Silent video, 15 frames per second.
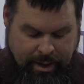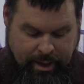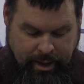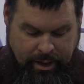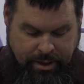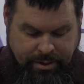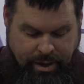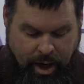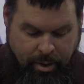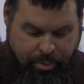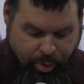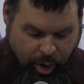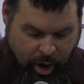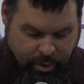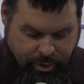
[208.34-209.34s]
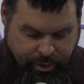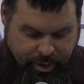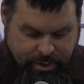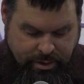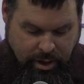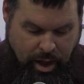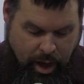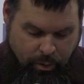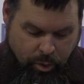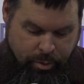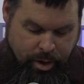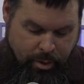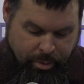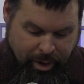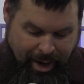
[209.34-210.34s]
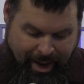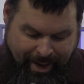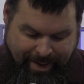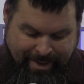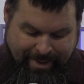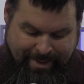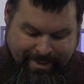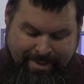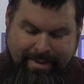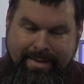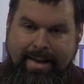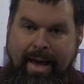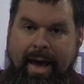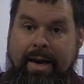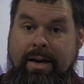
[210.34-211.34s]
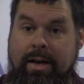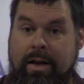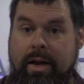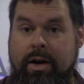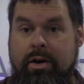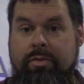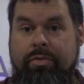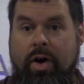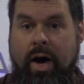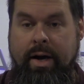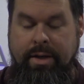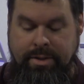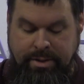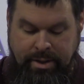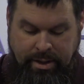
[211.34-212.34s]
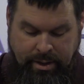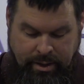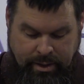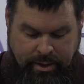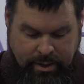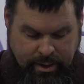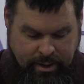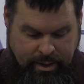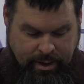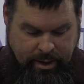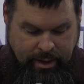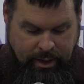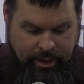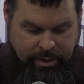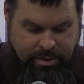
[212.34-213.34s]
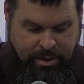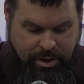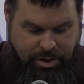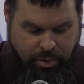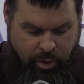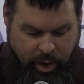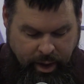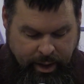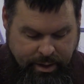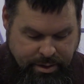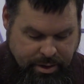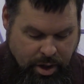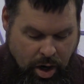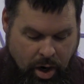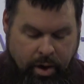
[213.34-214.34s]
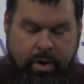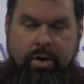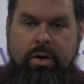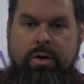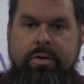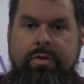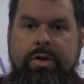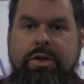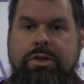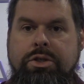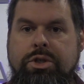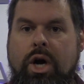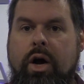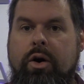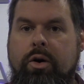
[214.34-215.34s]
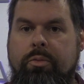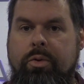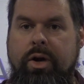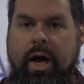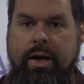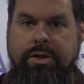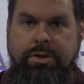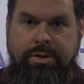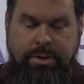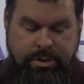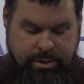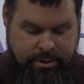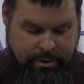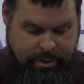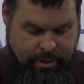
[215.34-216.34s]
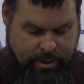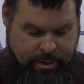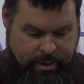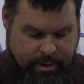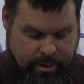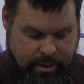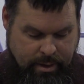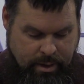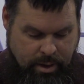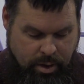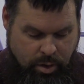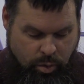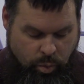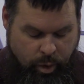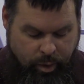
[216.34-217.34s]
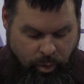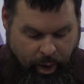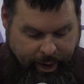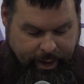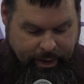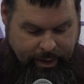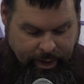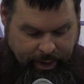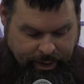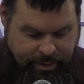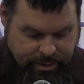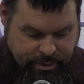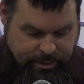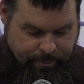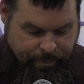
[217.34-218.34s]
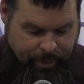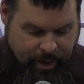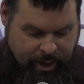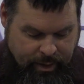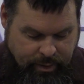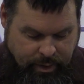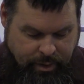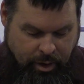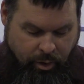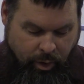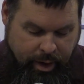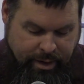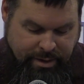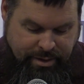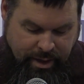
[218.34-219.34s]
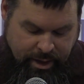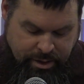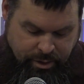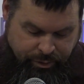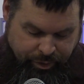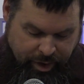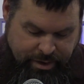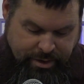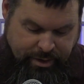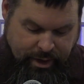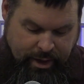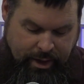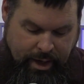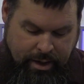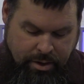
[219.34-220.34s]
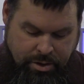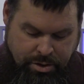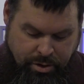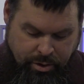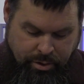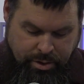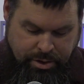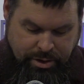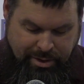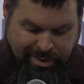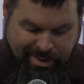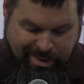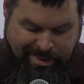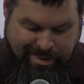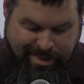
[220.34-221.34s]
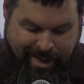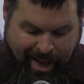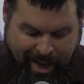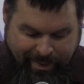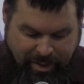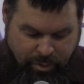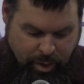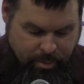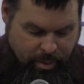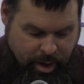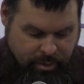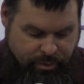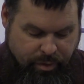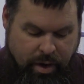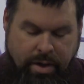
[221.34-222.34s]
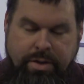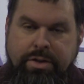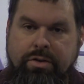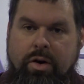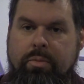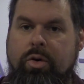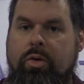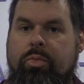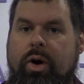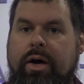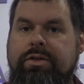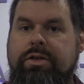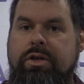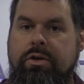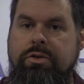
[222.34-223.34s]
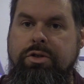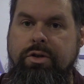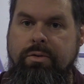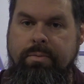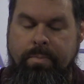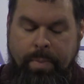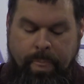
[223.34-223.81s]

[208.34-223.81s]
It is our prayer that this law will be applied and clarified as needed in such a way as to honor these charter protections. We recognize that the greatest danger facing the Canadian Church is not that we might face criminal prosecution,